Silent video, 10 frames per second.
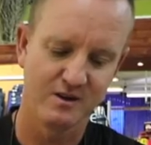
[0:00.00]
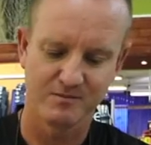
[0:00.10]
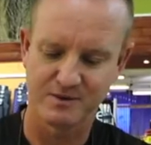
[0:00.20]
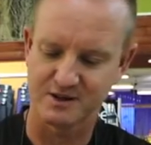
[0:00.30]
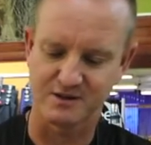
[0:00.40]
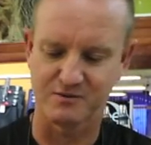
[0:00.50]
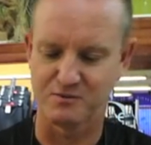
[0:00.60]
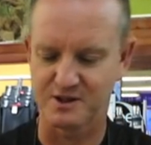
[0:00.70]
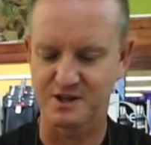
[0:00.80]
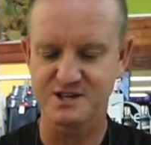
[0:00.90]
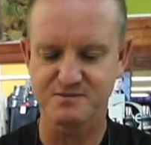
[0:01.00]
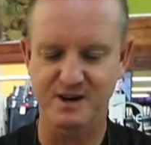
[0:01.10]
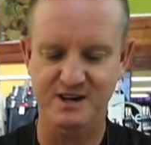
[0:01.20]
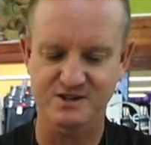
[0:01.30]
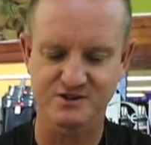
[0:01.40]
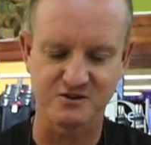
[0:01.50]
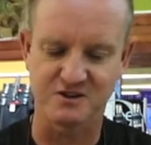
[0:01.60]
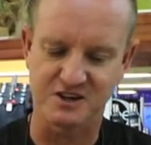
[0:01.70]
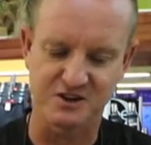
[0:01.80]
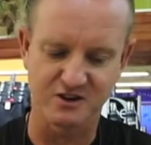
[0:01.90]
But with these baits,
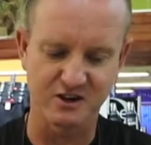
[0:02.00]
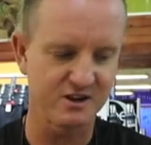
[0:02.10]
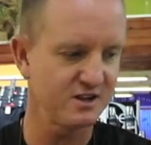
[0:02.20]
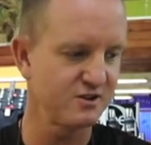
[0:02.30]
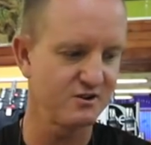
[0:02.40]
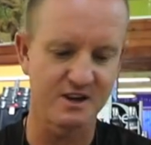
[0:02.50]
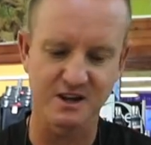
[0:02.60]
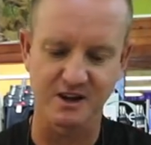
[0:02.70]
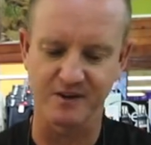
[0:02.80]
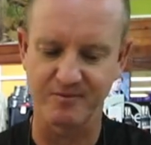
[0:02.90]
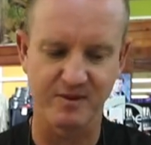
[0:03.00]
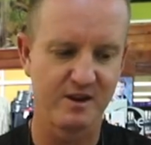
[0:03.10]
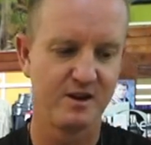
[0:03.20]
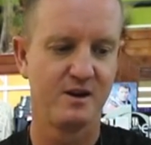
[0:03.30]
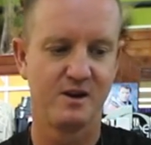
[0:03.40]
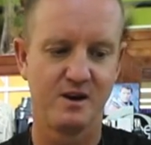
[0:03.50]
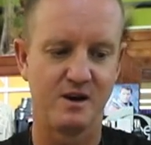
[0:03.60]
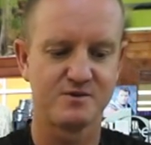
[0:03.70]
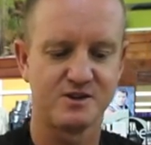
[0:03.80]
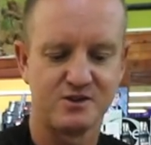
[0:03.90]
generally you don't need to do anything. I'm
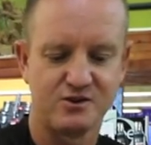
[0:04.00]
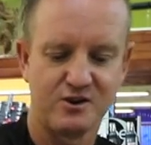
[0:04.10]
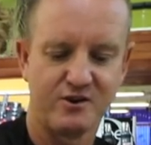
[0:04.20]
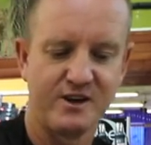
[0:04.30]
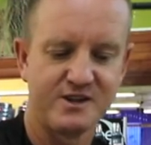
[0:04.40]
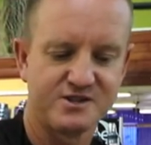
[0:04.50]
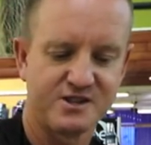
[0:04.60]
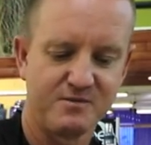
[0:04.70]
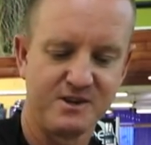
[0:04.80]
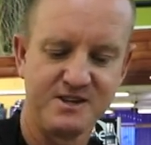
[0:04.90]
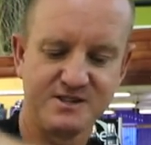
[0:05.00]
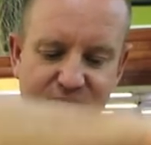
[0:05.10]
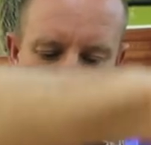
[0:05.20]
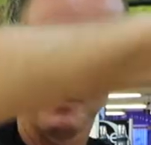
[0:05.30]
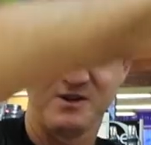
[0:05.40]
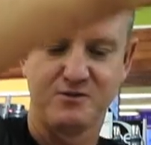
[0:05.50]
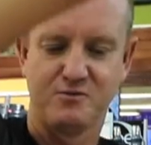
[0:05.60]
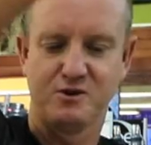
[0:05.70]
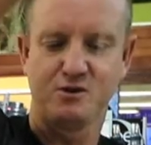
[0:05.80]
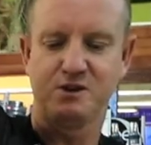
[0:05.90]
just going to turn it around, it's just going to be easier for me to
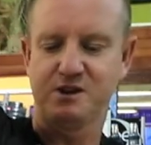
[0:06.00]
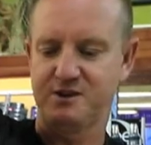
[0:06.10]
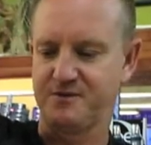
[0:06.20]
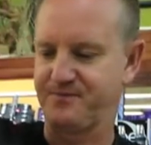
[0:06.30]
work with.